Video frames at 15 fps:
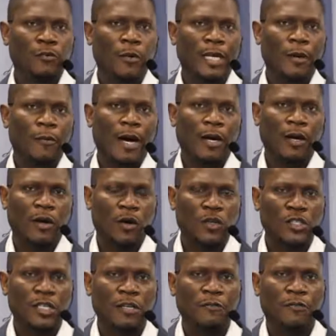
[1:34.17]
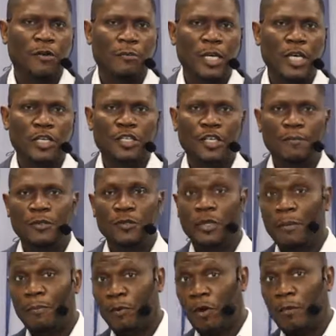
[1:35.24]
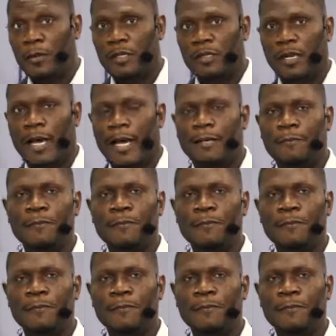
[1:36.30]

they were crossing from Egypt to the promised land.